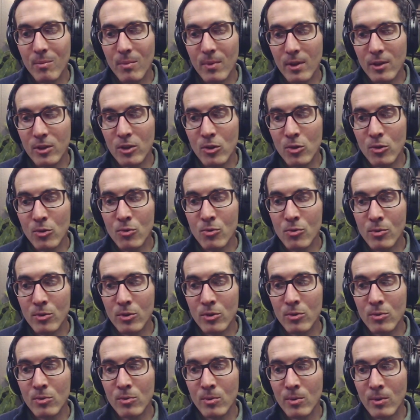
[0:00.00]

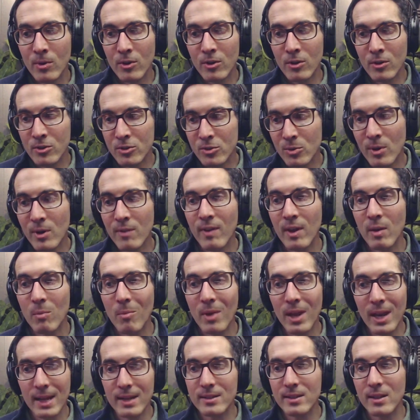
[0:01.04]
you're sort of
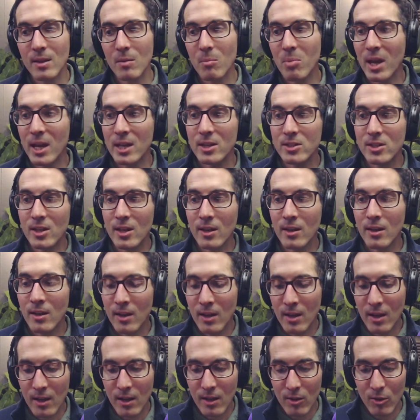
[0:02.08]
admitting to the patient,
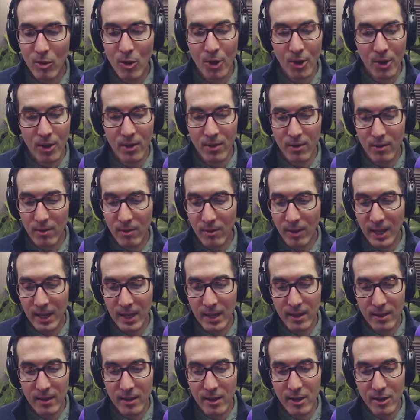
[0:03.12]
look,
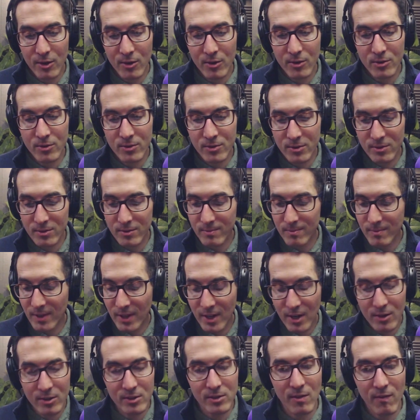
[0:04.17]
like here's
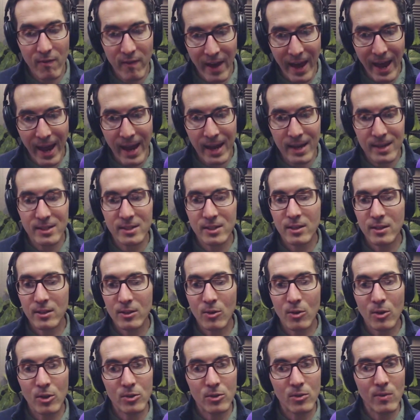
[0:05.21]
the facts. You
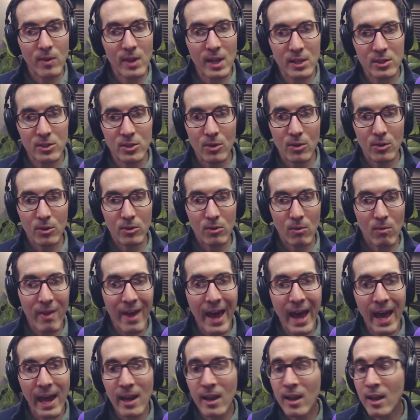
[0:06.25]
could do this, you could do
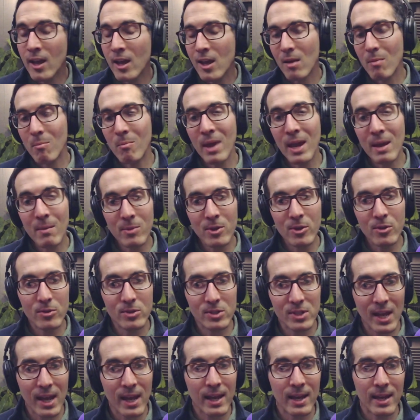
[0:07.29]
that. Maybe you
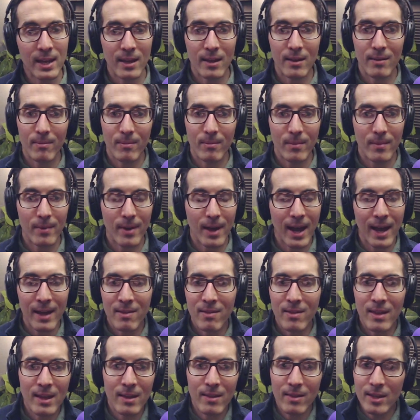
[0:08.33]
say, I
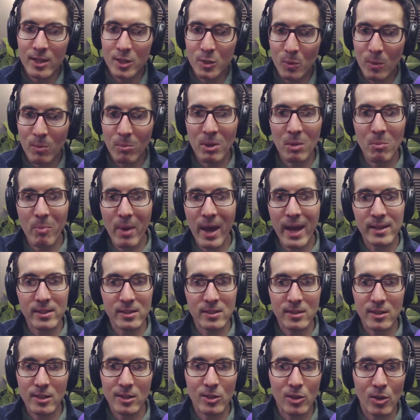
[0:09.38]
think this would be
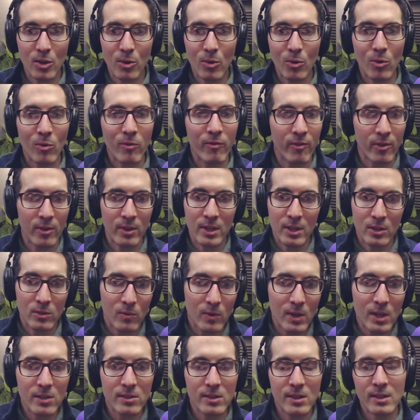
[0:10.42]
best to do for these
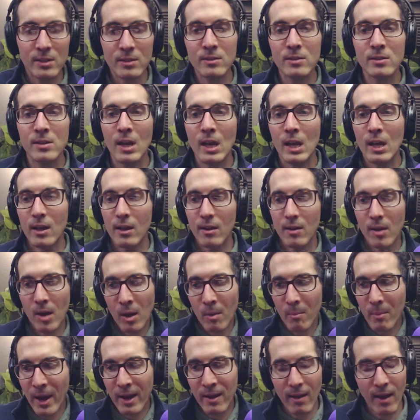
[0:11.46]
reasons.
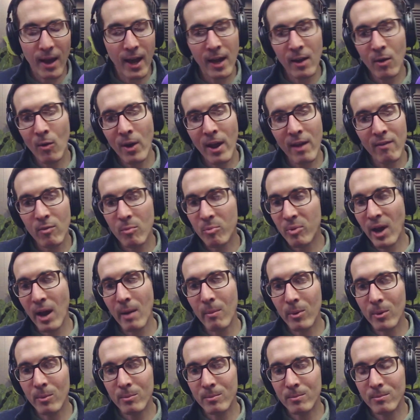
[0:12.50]
I don't have a
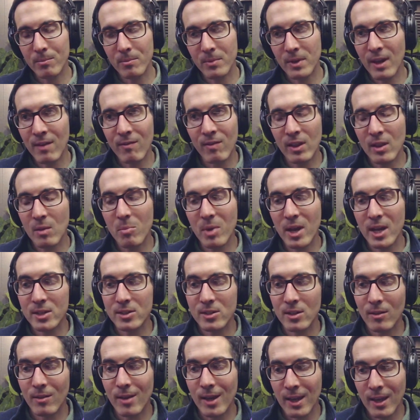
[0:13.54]
problem giving the
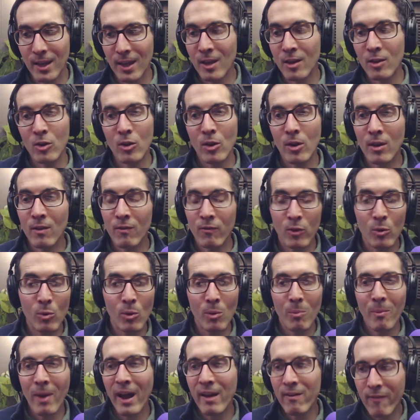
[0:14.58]
patient like if you were
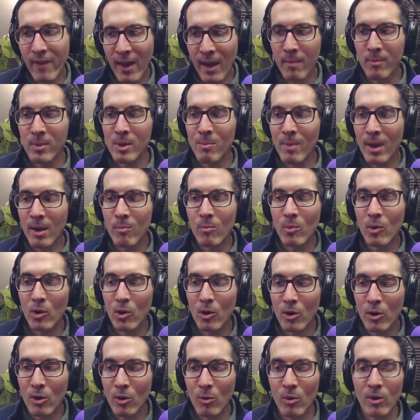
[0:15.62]
my family
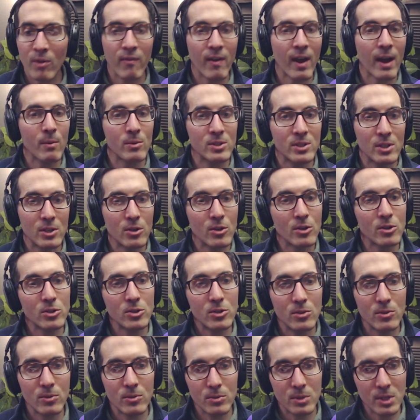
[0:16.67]
member or if I was in your
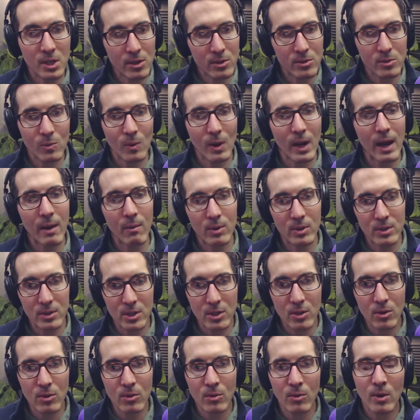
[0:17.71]
shoes, here's what I would
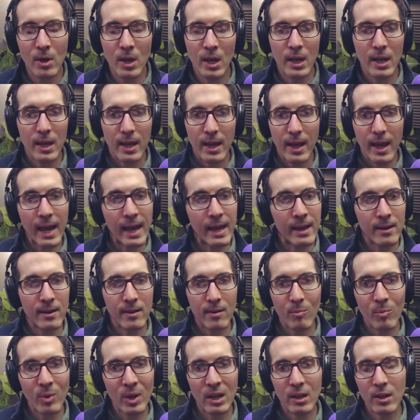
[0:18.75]
do. And
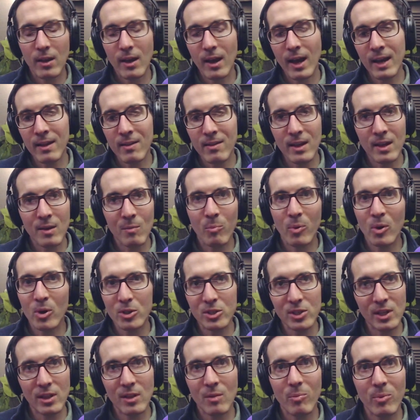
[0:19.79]
but I think
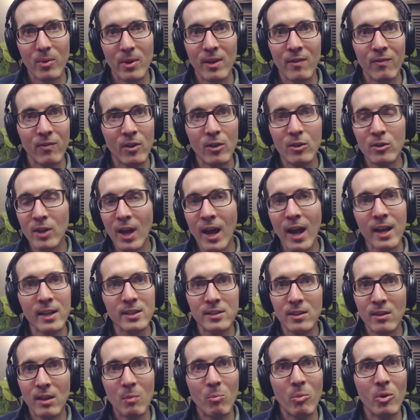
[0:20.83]
if they're
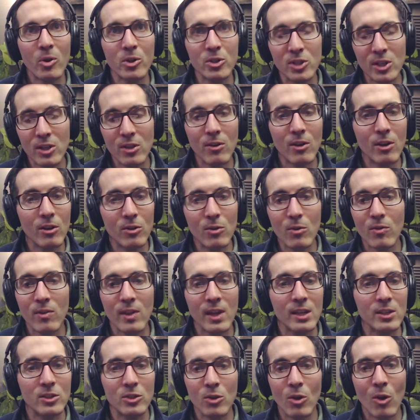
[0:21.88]
constantly pushing you to do
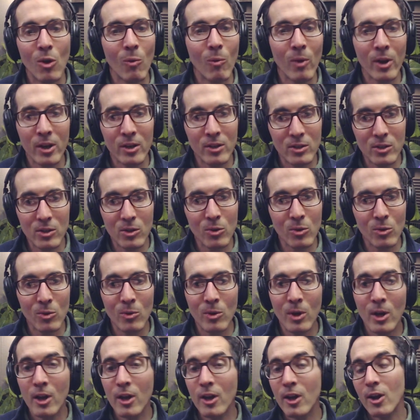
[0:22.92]
things you don't want to
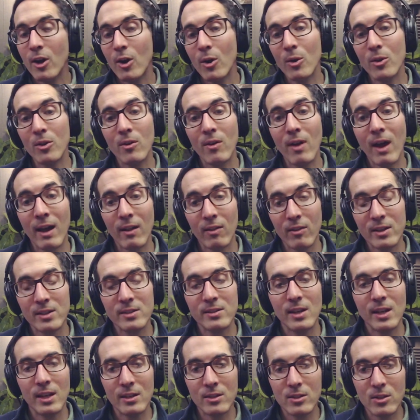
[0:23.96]
do or they're not
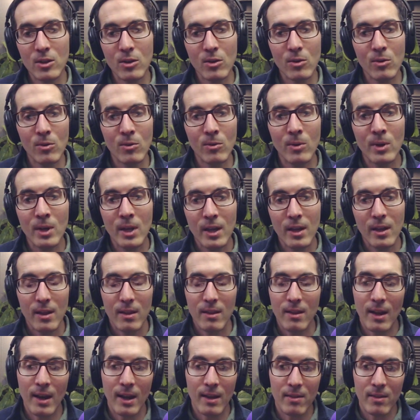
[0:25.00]
listening to you,
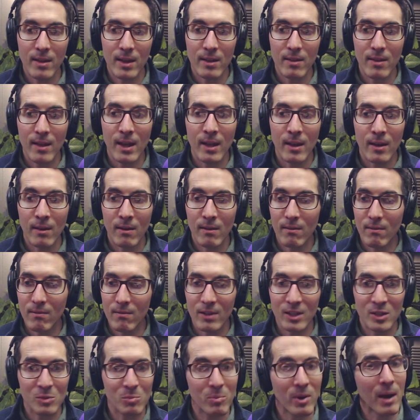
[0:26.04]
then I think then
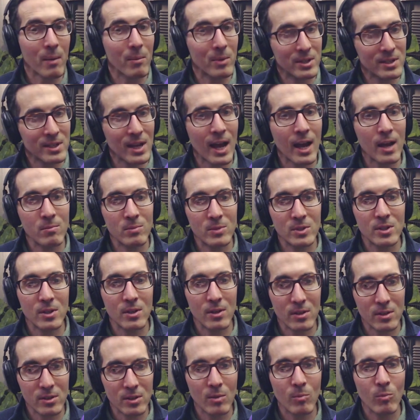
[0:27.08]
it's probably time
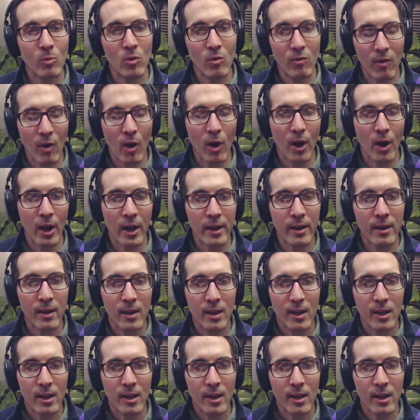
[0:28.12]
to move on